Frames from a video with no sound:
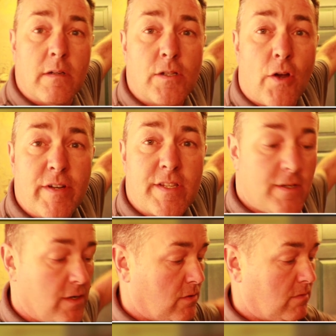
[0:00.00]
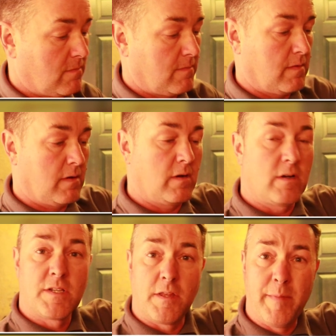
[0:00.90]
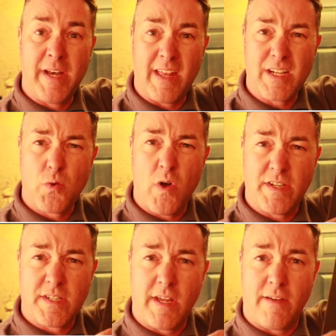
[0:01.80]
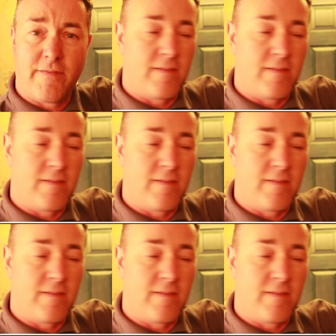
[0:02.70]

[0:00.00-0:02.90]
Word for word: Doris the door, because at the minute that's quite stiff.